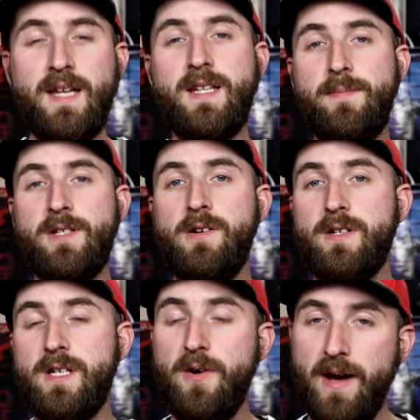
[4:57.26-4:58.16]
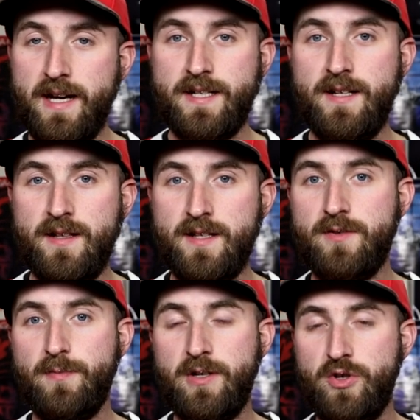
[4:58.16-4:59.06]
Next episode is No Exit. This
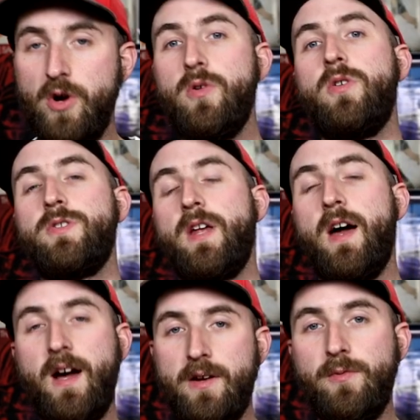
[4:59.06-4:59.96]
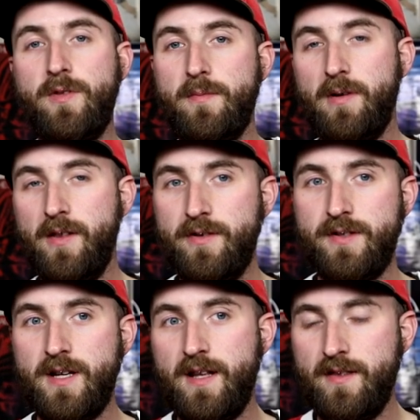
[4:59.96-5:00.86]
is when Jo goes on a hunt with the
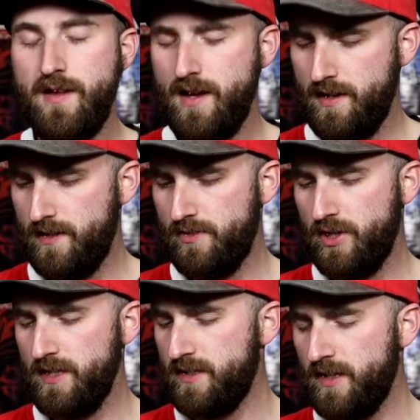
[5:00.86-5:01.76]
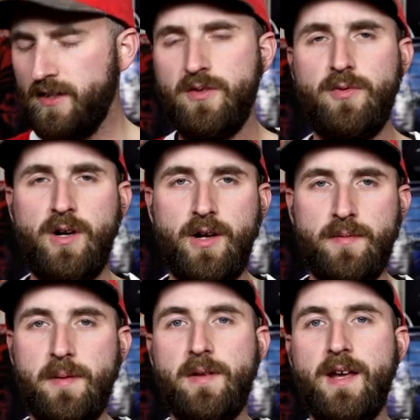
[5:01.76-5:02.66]
brothers and they she gets stuck in the wall. I
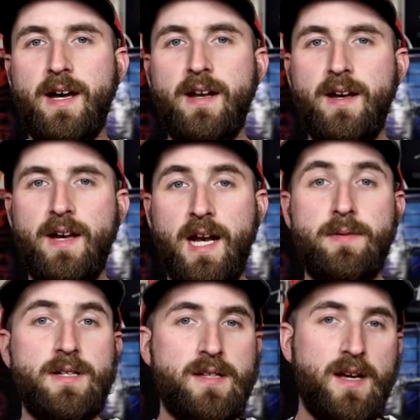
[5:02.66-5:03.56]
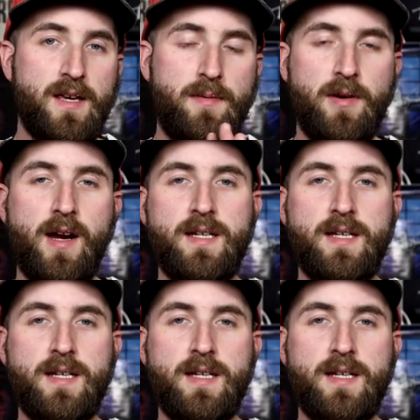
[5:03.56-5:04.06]
remember that. Anyways, give me your